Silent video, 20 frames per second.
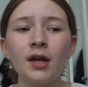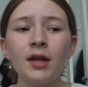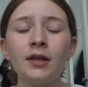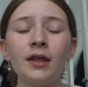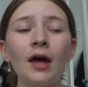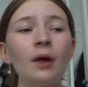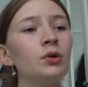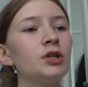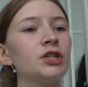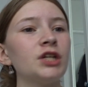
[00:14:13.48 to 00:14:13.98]

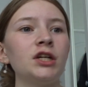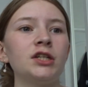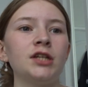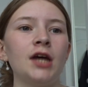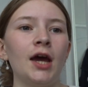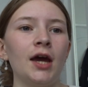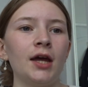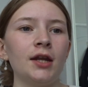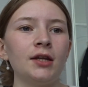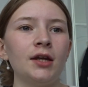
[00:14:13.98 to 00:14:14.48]
that was year
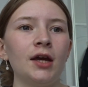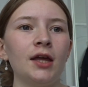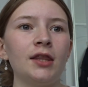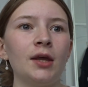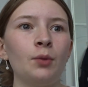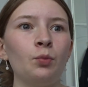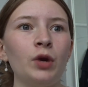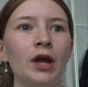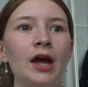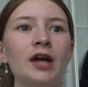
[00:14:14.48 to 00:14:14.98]
10, and
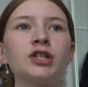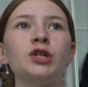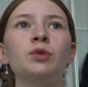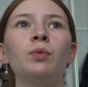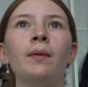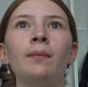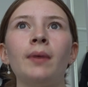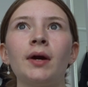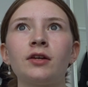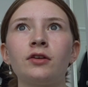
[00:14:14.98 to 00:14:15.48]
then we actually
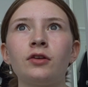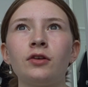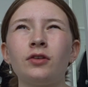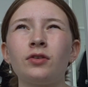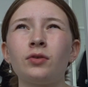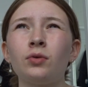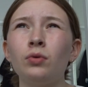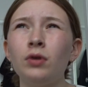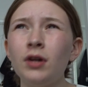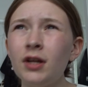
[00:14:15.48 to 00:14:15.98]
went back to
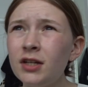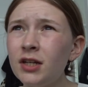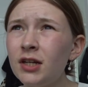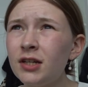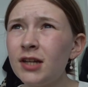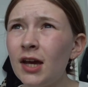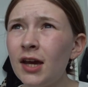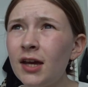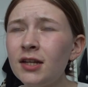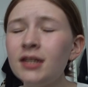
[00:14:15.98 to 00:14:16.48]
school in year
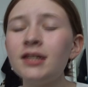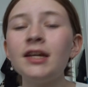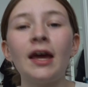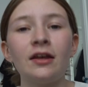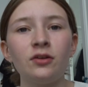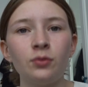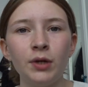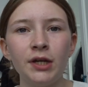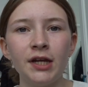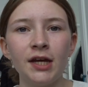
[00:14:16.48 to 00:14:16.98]
10.
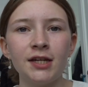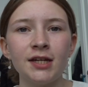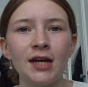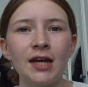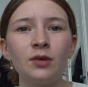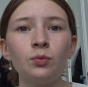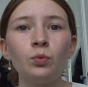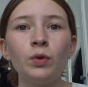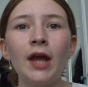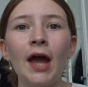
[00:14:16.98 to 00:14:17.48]
Yes, we did.
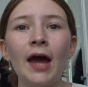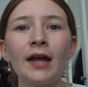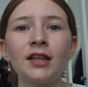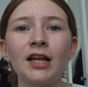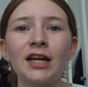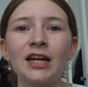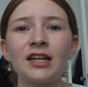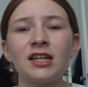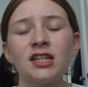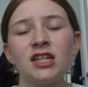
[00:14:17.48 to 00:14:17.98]
And we had,
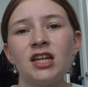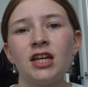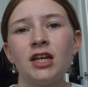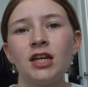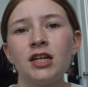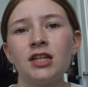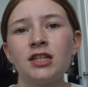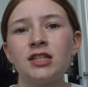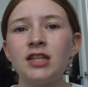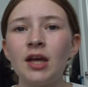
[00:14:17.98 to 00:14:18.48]
like,
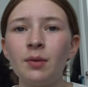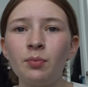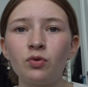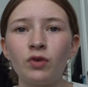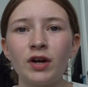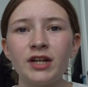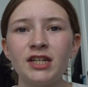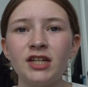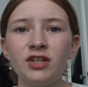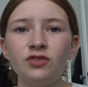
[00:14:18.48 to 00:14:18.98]

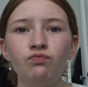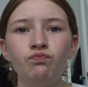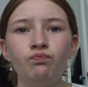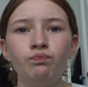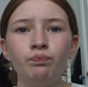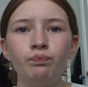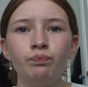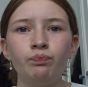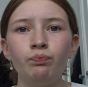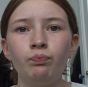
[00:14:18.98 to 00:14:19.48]
separated
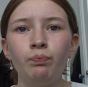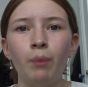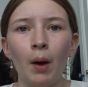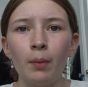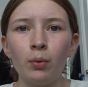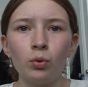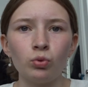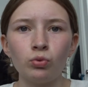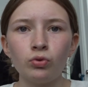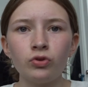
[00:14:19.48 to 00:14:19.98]

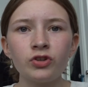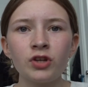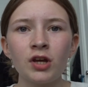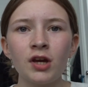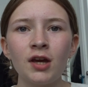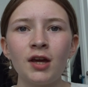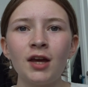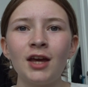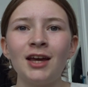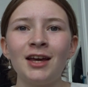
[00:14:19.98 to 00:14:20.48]
bubbles.
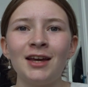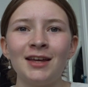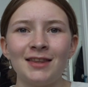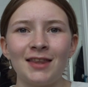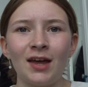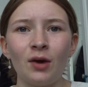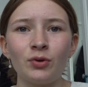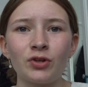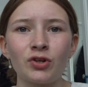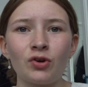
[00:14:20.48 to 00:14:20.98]

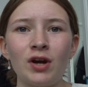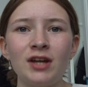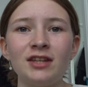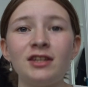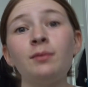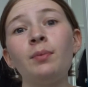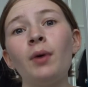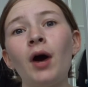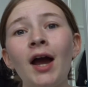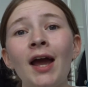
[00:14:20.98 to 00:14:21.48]
That was
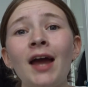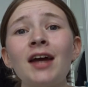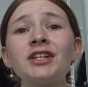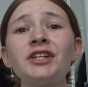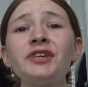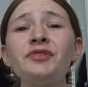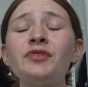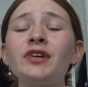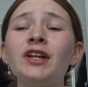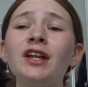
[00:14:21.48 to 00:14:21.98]
crazy. But I
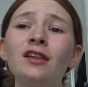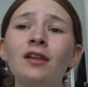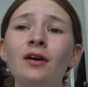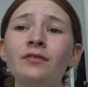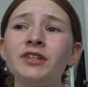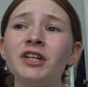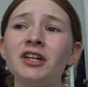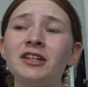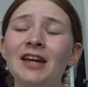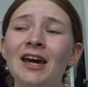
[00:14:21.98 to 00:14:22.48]
actually really
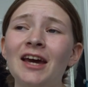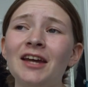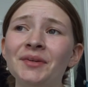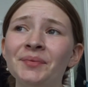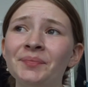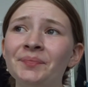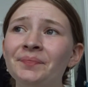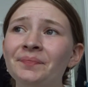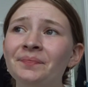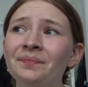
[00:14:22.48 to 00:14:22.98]
loved year 10.